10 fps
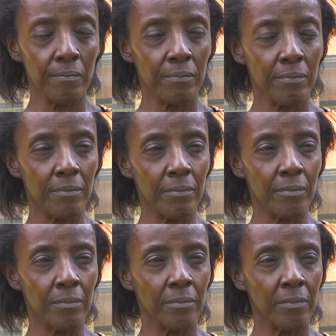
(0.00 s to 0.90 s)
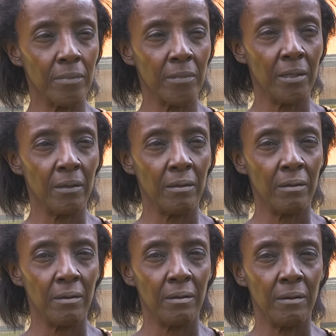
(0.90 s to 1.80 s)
Nothing is said.